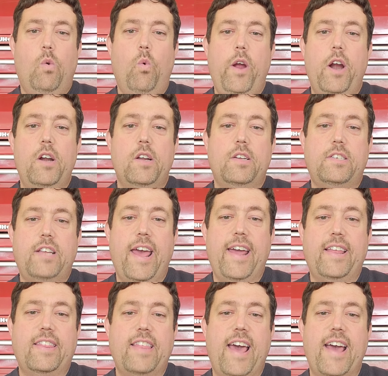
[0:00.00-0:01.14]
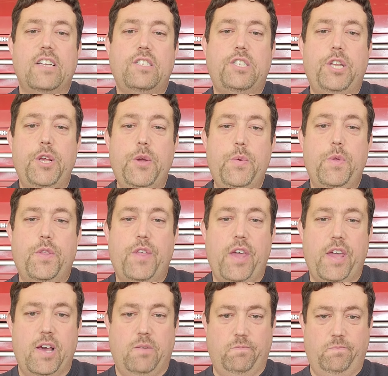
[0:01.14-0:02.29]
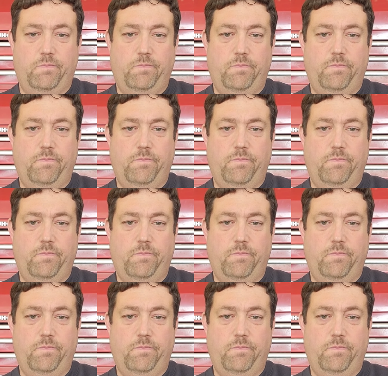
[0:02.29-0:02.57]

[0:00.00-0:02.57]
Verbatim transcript: We're to take that to them